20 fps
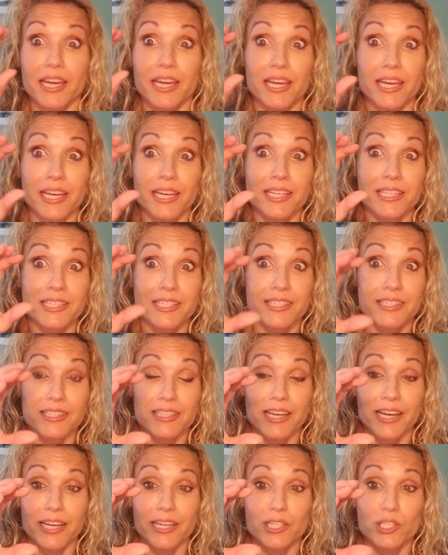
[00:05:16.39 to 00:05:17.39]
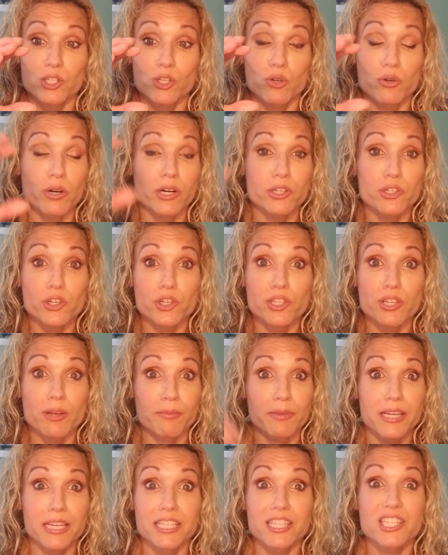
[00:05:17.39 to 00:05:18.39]
It's like 200
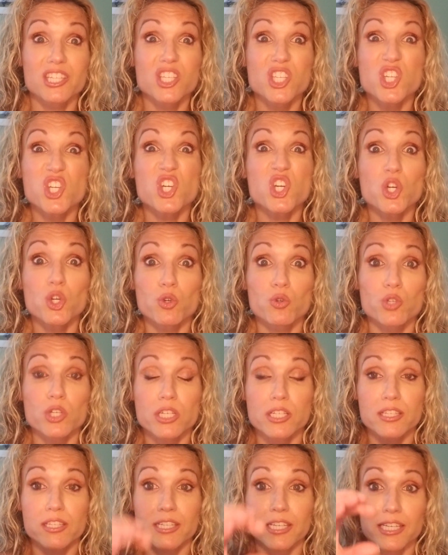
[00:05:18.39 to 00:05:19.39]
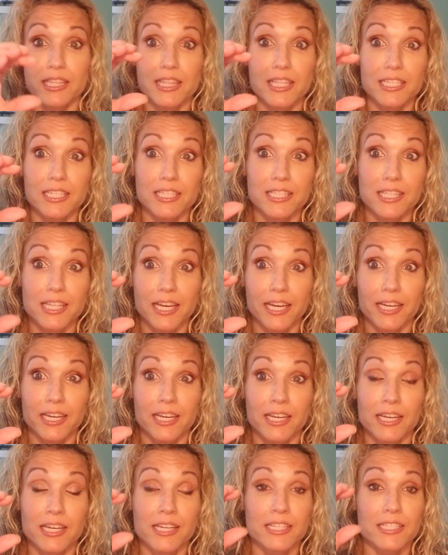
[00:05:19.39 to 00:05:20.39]
something. It's huge. It's like this thick.